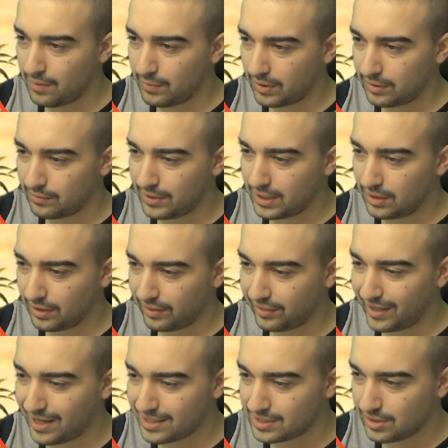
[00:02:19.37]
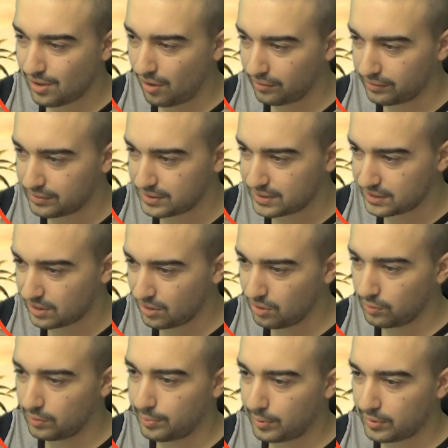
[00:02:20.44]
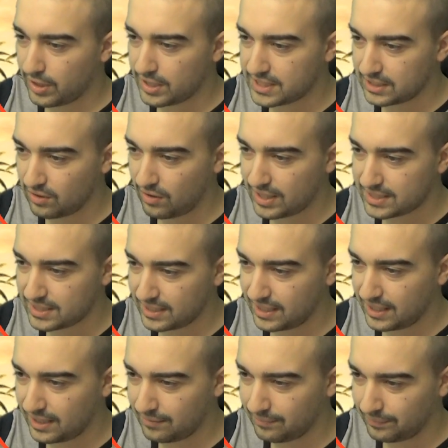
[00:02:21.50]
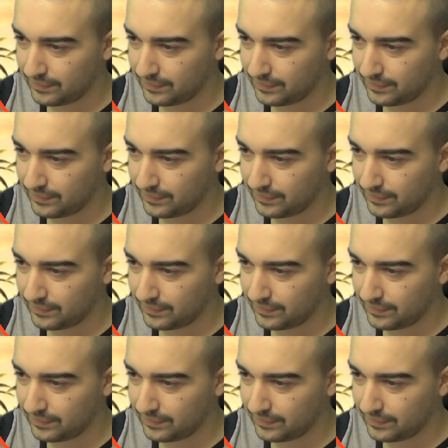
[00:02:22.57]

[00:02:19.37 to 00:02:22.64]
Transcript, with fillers: We're already on $1,000. Cool, we're progressing nicely here.